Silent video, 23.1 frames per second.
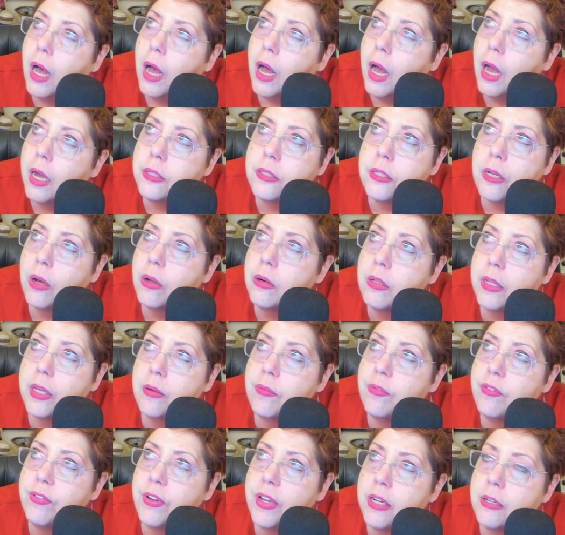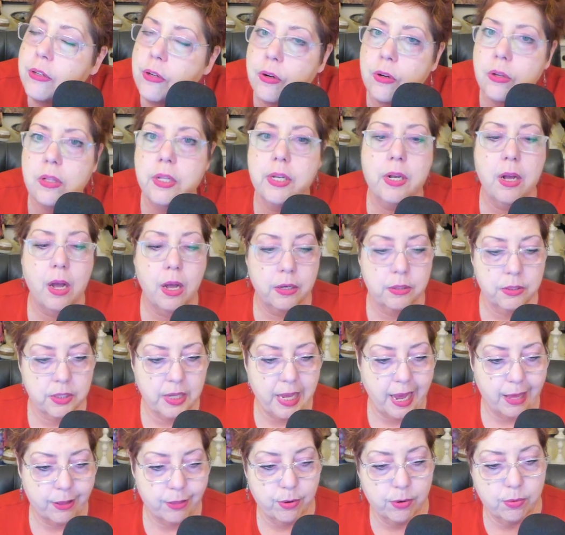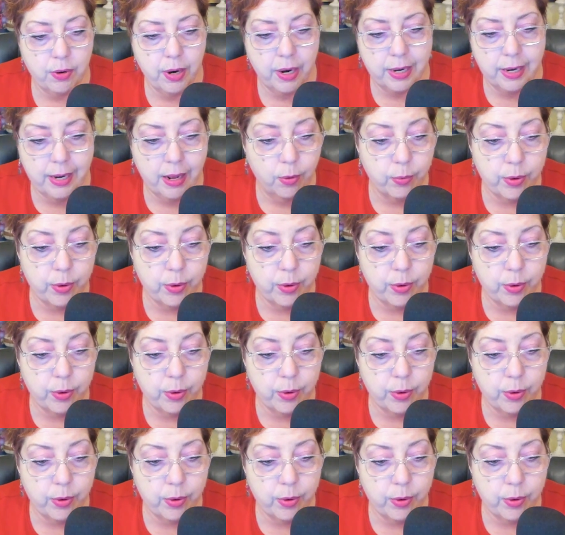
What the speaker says: I totally am fangirling on Catherine right now.